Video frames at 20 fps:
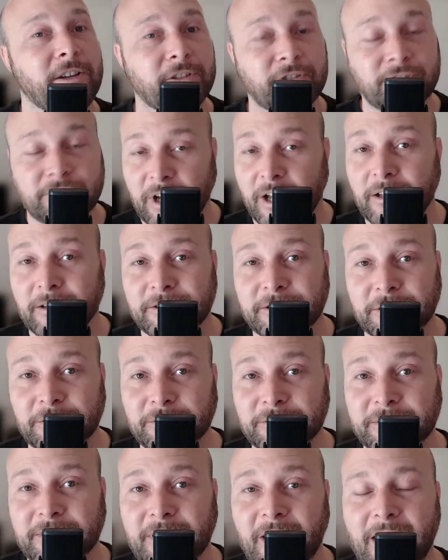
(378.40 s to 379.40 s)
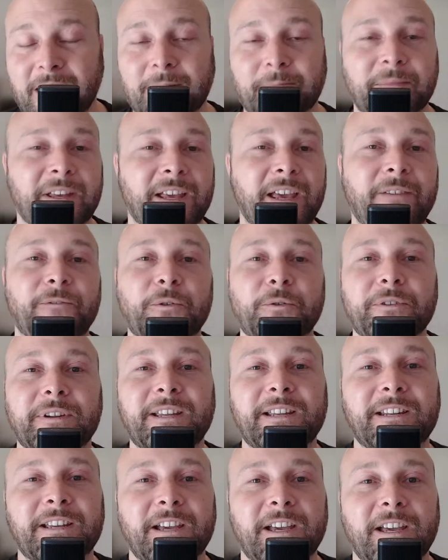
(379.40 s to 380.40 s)
Dollar General's got them. If you
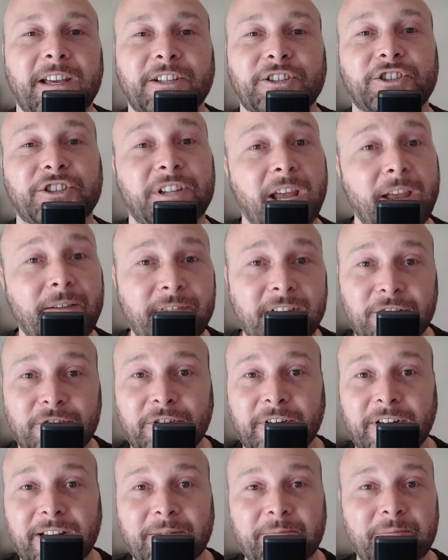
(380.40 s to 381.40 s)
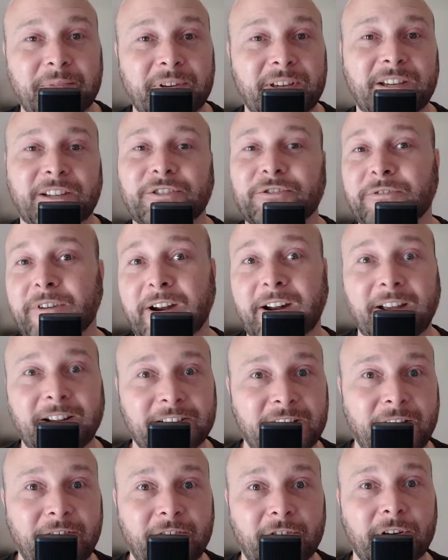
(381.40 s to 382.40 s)
need shaving cream because you ran out of
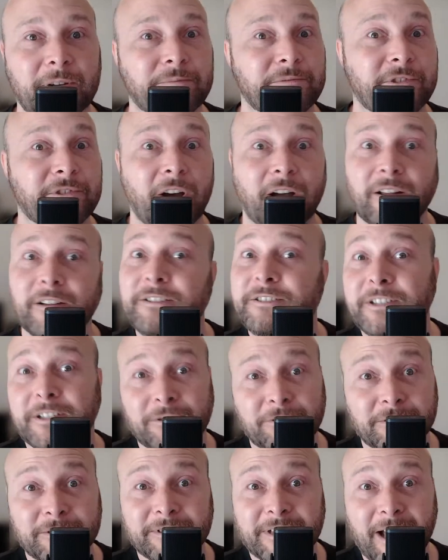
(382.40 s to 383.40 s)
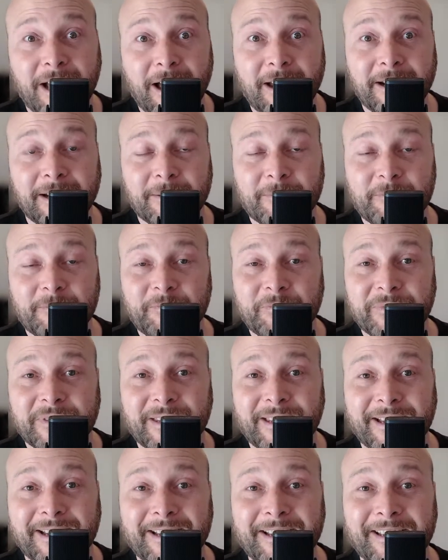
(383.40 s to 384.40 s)
shaving cream, Dollar General's got it.
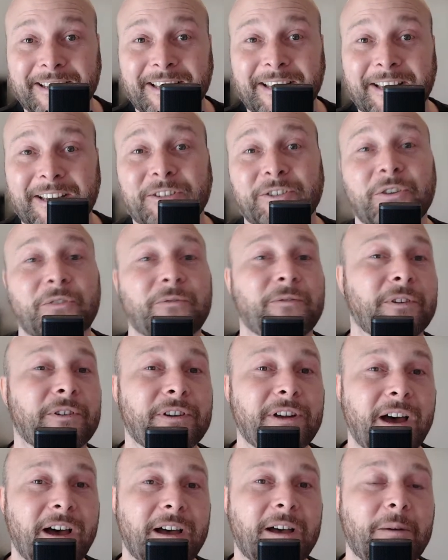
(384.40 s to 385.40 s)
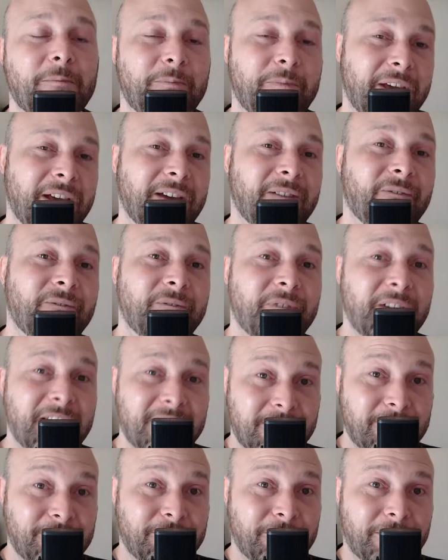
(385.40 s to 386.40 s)
Okay. So if you're not a big
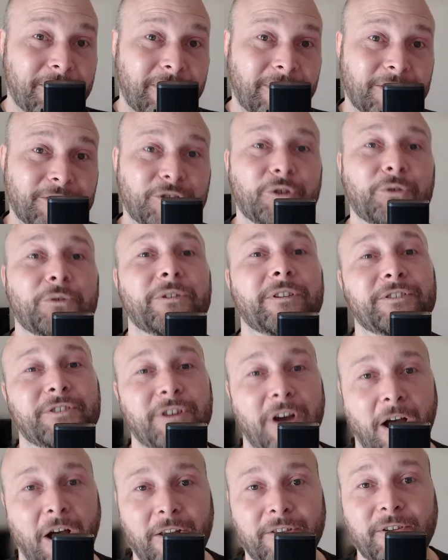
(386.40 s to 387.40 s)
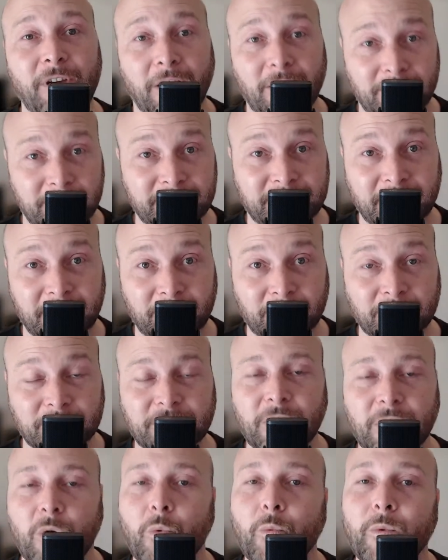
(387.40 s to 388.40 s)
visitor to the Dollar Generals,
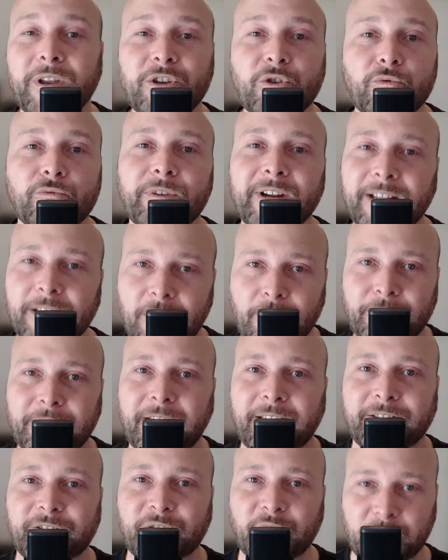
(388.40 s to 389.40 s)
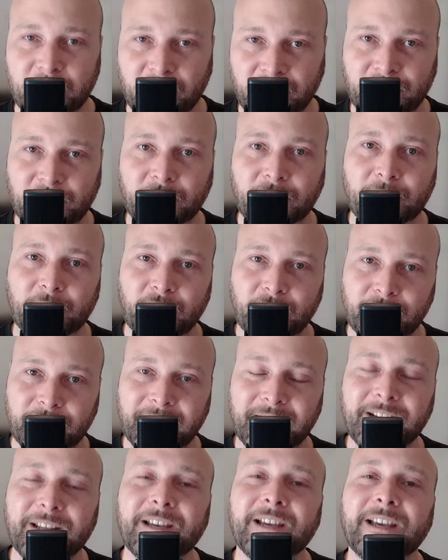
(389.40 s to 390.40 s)
when you relocate to, move to, or move
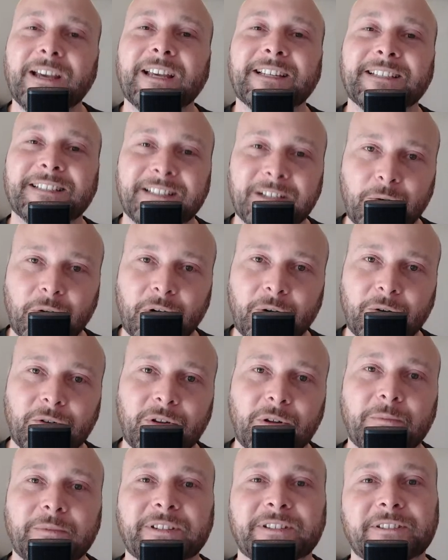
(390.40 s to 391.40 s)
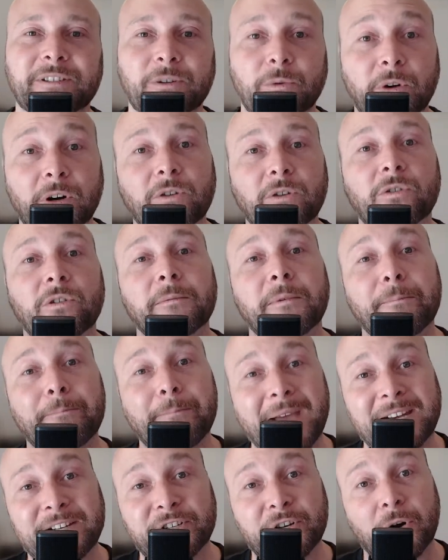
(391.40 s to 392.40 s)
in Stillwater, Oklahoma
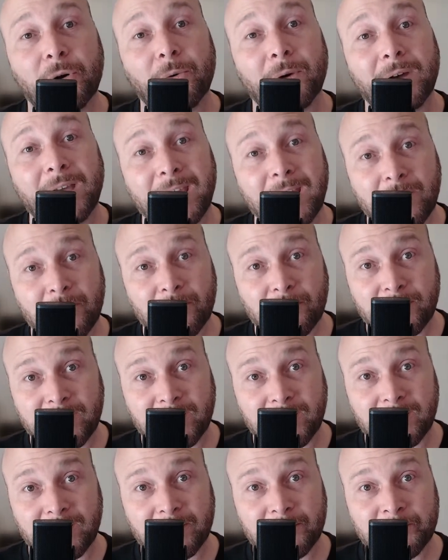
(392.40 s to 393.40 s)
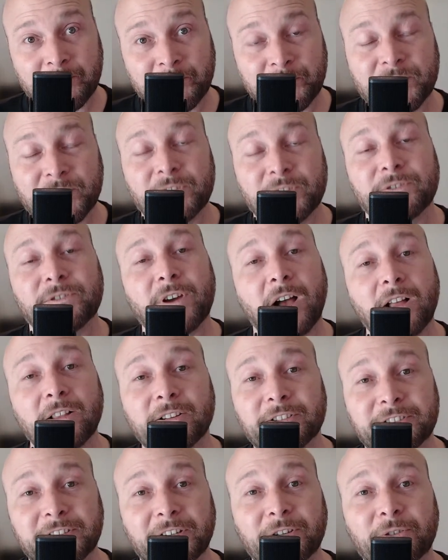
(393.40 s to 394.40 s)
metro area, Dollar
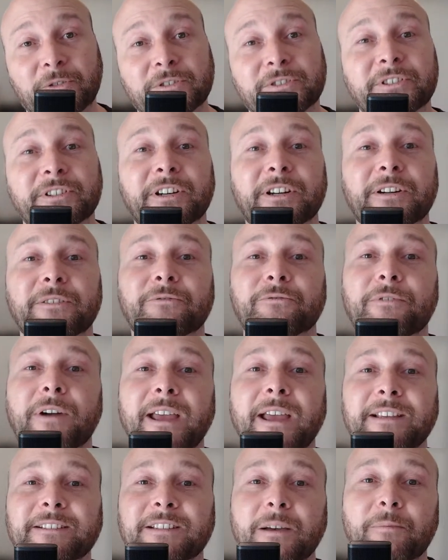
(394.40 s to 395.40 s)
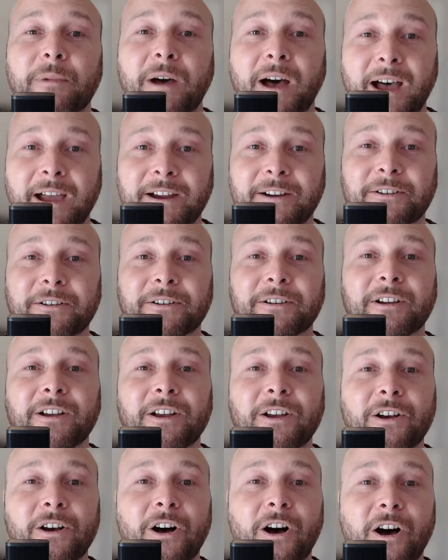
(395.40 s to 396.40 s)
Generals are going to raise up higher
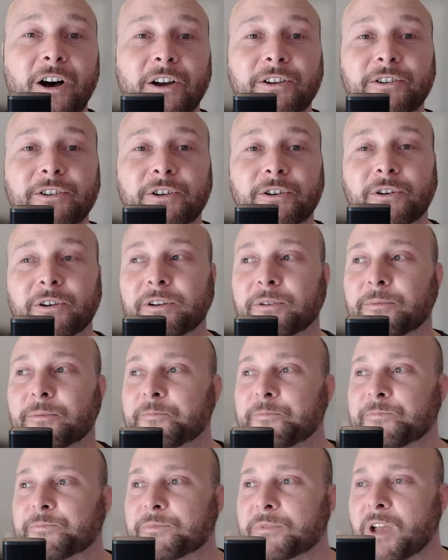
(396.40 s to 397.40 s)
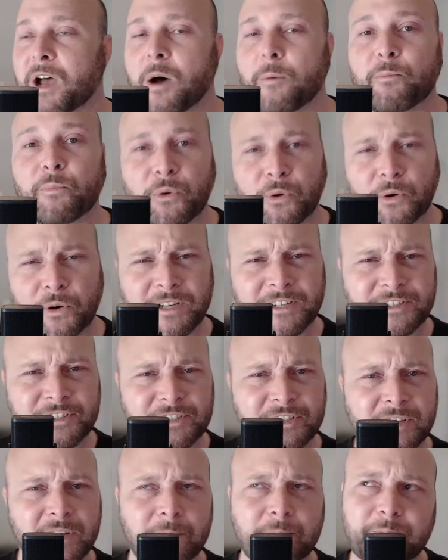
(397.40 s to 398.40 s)
on your
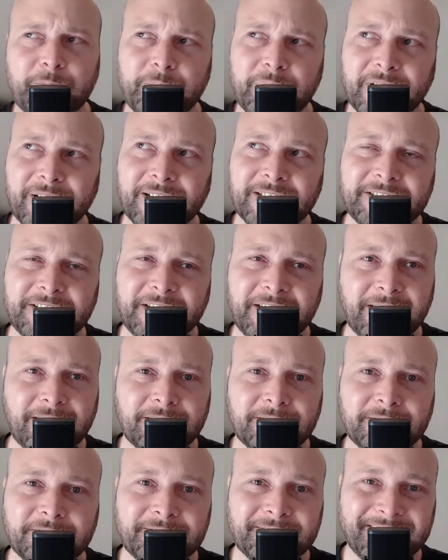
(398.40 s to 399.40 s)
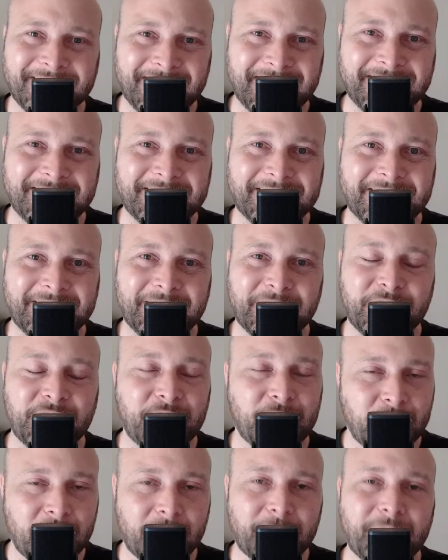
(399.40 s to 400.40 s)
appreciability list. You
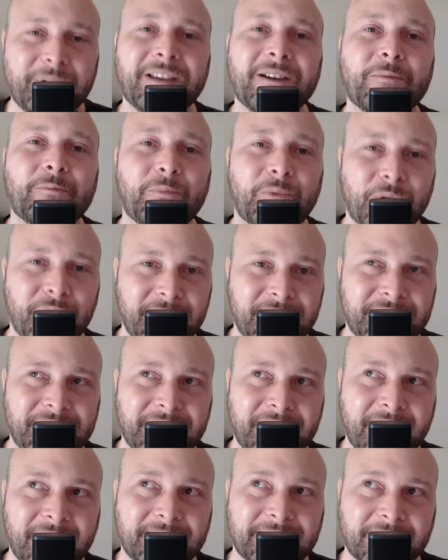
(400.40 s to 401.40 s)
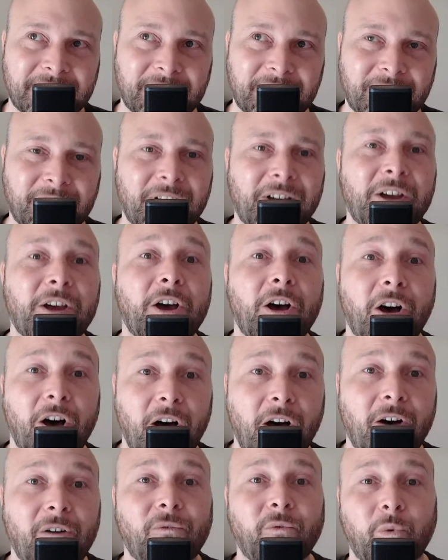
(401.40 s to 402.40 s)
will be appreciative
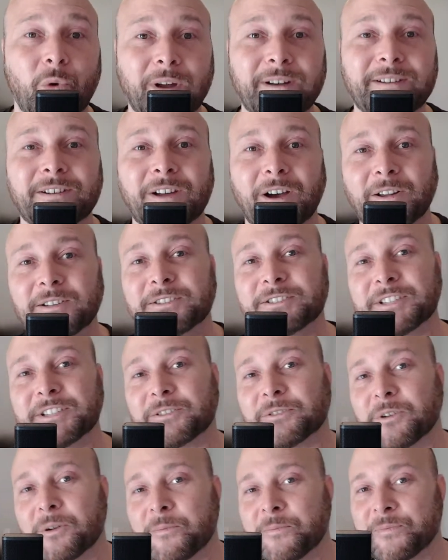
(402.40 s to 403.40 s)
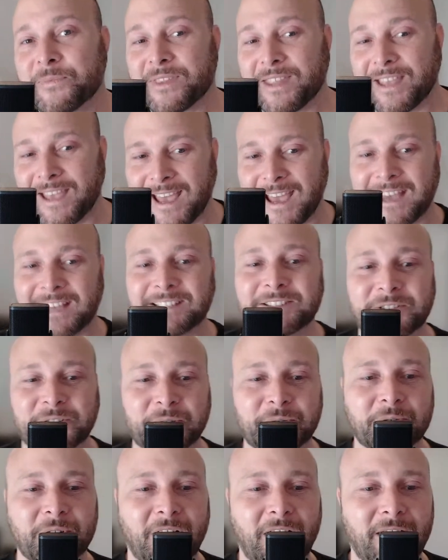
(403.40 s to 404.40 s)
of what Dollar General has
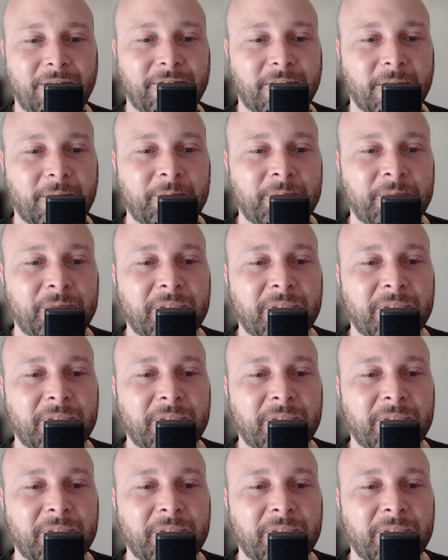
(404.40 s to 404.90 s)
to offer.